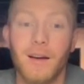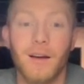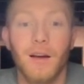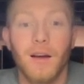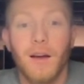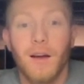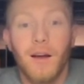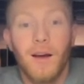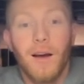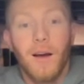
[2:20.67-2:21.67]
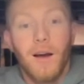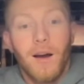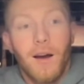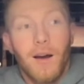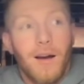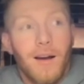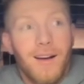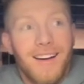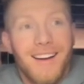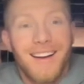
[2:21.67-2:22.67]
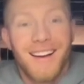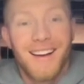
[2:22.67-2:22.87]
No words are spoken by the person on screen.